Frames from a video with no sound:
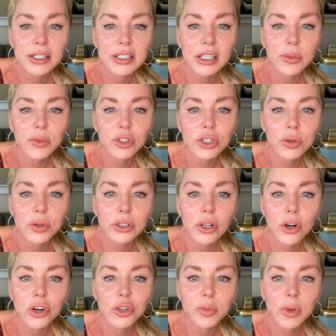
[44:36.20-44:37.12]
It seems to
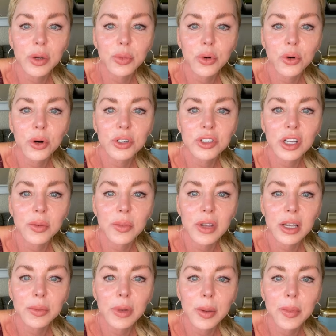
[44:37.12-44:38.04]
enlarge my pores
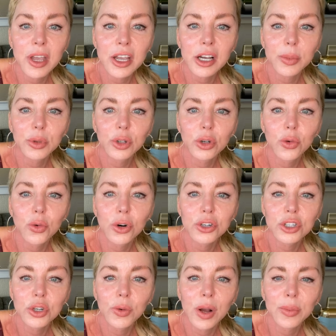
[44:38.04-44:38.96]
and make my makeup look
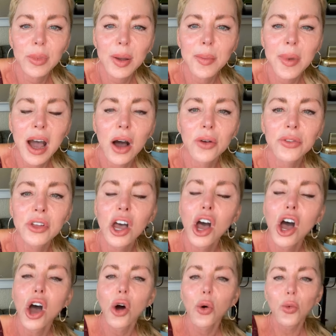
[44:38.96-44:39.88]
worse around my mouth.
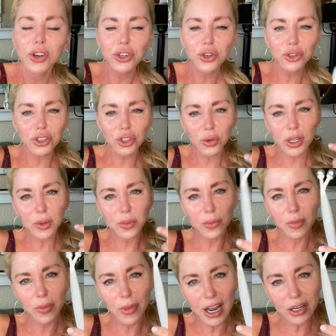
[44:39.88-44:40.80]
When you're
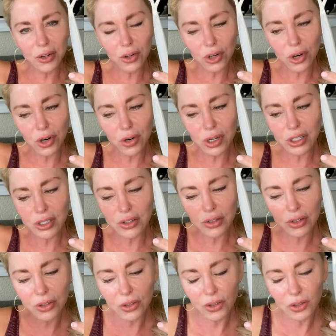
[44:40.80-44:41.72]
doing
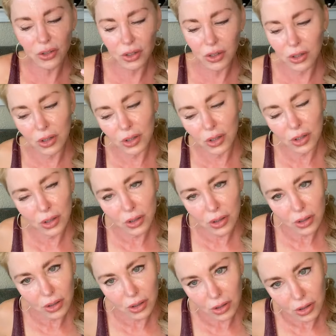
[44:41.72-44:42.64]
microcurrent,
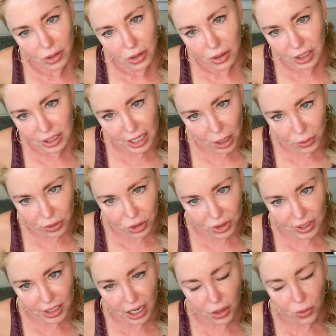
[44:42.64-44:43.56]
is that
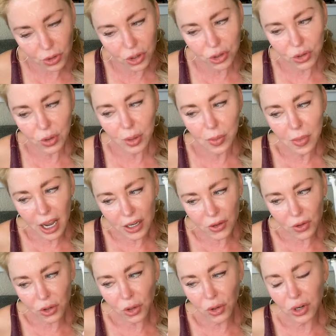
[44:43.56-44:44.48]
what you're saying? When you're doing
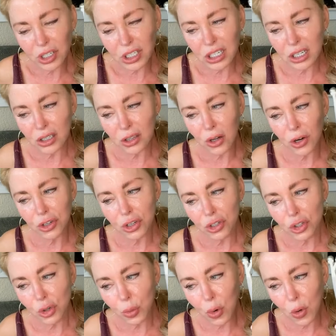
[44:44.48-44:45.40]
microcurrent, it
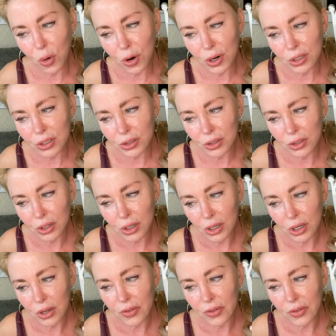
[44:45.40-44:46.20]
enlarges your pores?